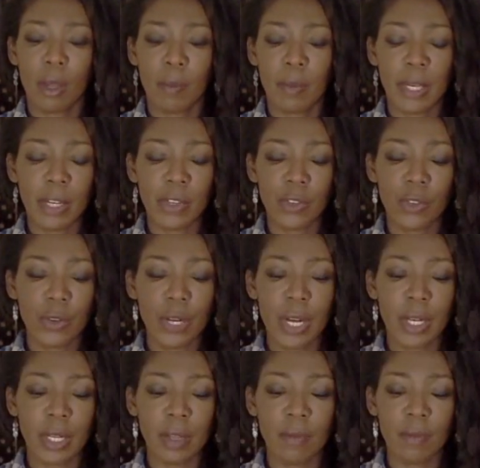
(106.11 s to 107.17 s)
because they're
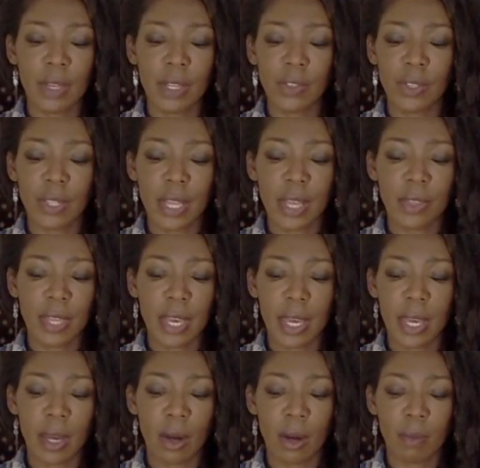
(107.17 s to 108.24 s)
not convinced that
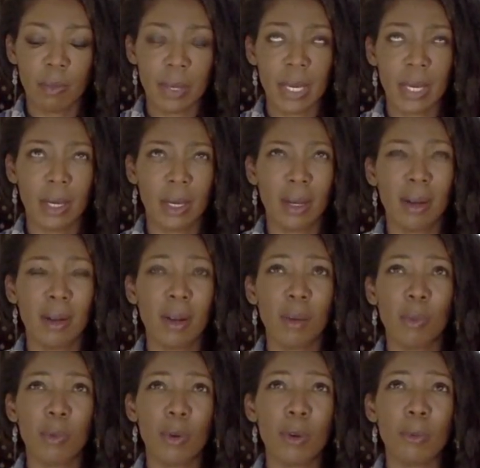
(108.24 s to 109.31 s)
they are being
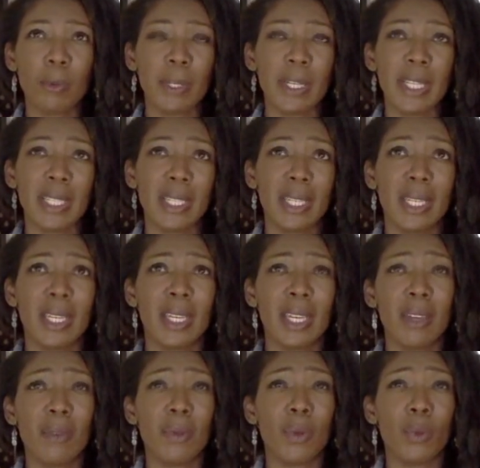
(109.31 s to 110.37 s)
appropriately
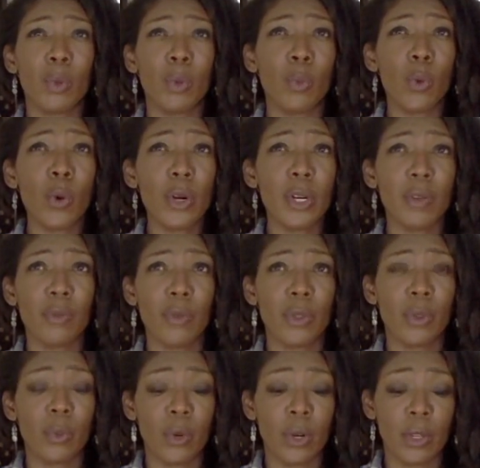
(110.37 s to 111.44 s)
even rewarded for
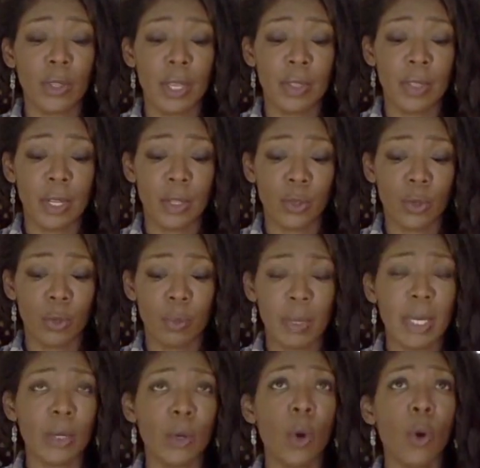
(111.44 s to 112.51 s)
the work that they do,
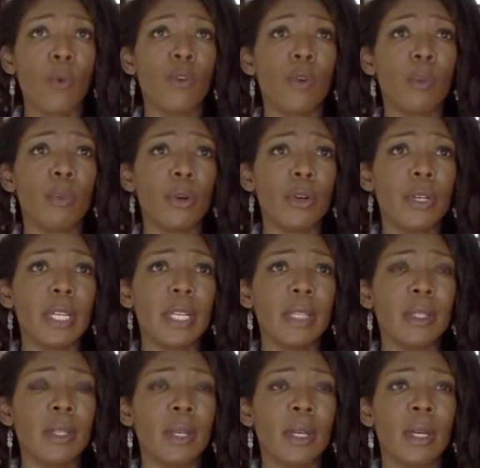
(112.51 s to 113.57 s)
being
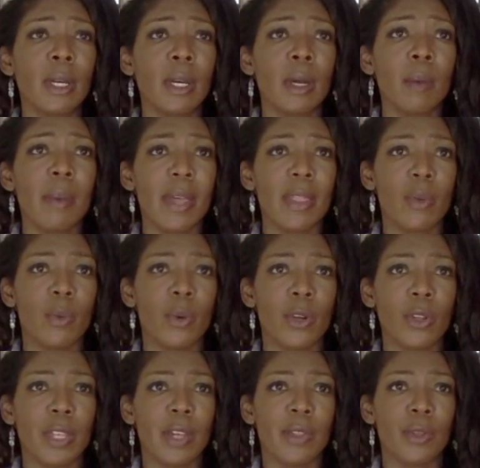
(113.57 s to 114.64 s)
overburdened by the
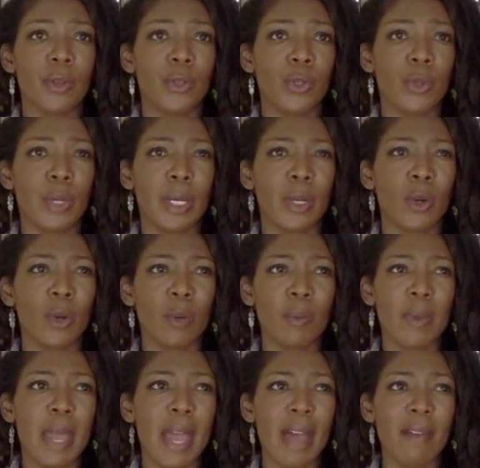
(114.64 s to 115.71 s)
work that they're doing, or
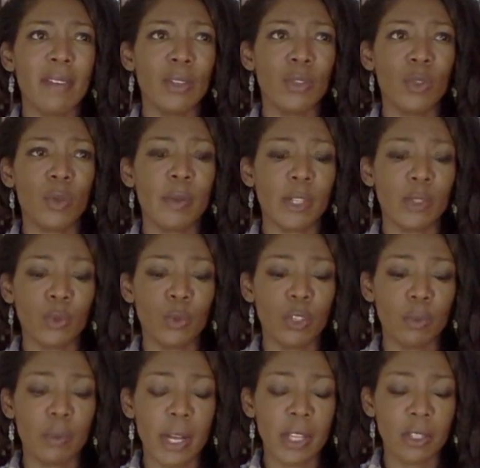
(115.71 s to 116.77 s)
having too much
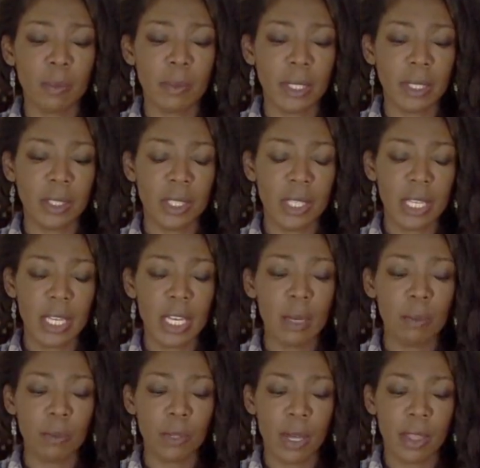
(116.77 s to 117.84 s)
responsibility
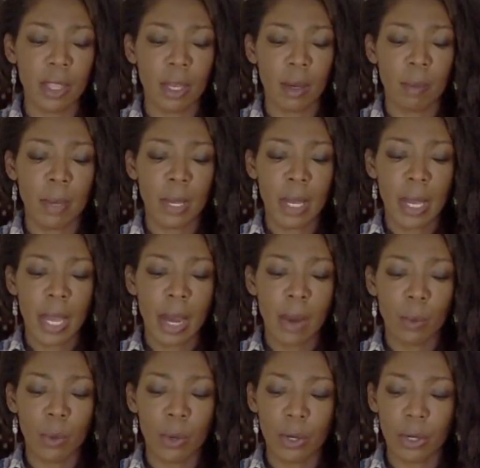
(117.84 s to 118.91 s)
heaped on them
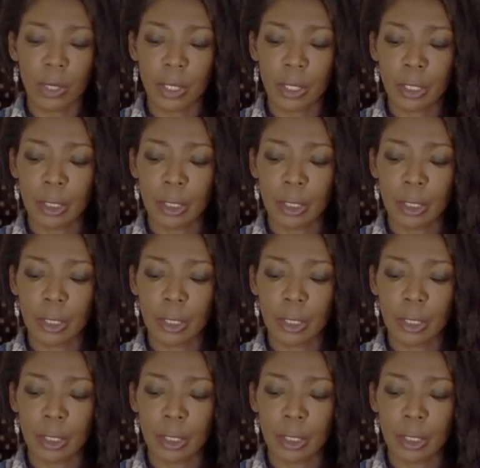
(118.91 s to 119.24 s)
at work.